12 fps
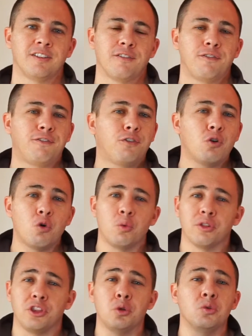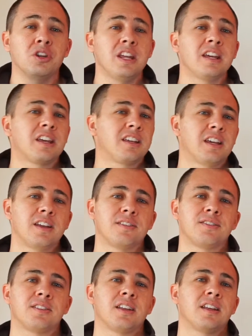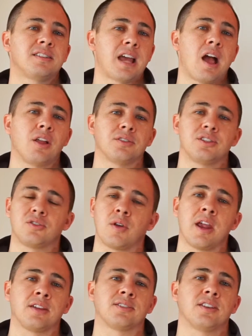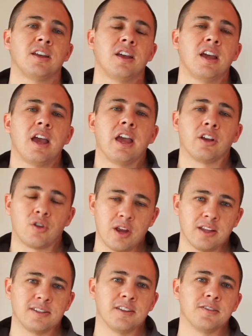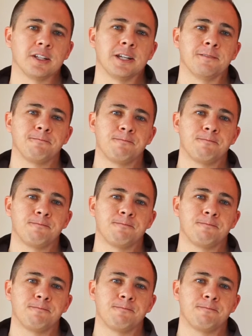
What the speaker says: full with unique gifts, talents, strengths, and creativity.